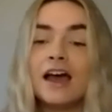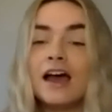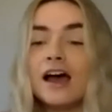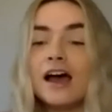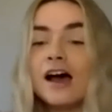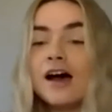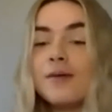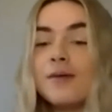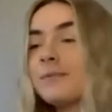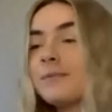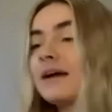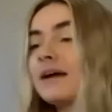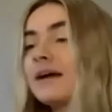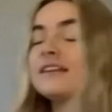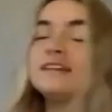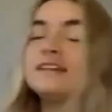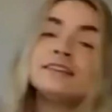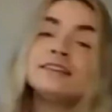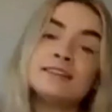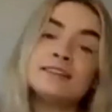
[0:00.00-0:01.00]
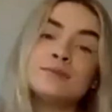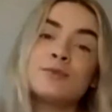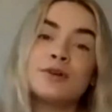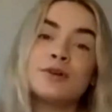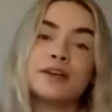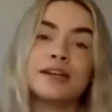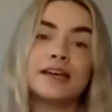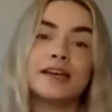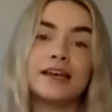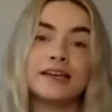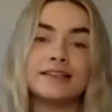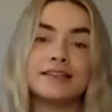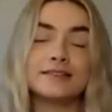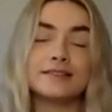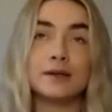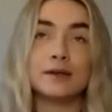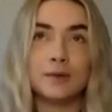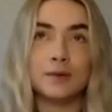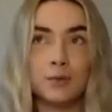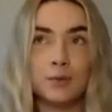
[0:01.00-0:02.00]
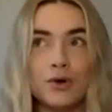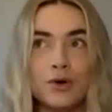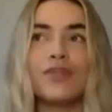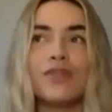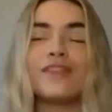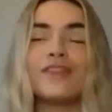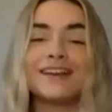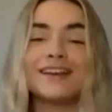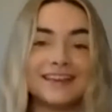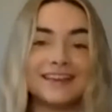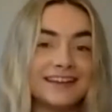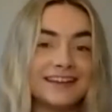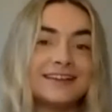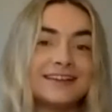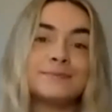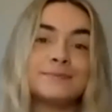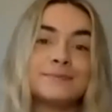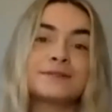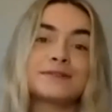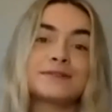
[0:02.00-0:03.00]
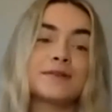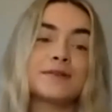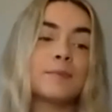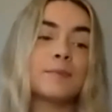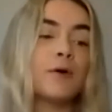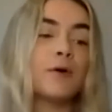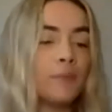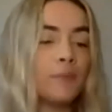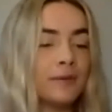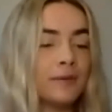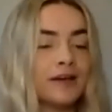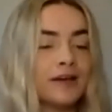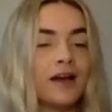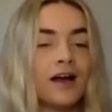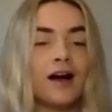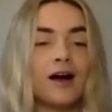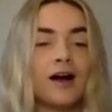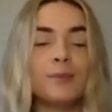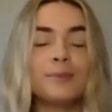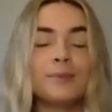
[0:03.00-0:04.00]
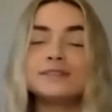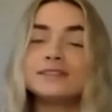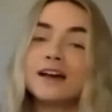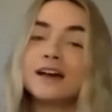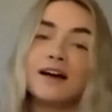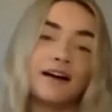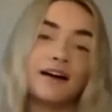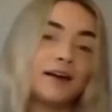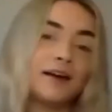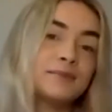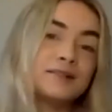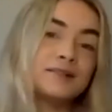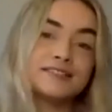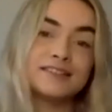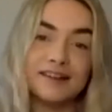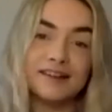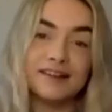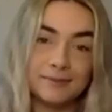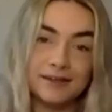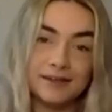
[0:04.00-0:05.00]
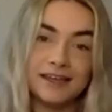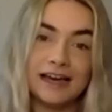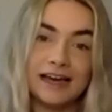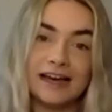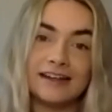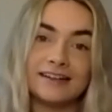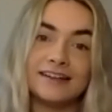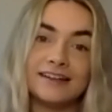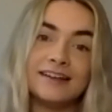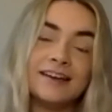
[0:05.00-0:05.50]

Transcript: And magnesium one is one that keeps popping up time and time again.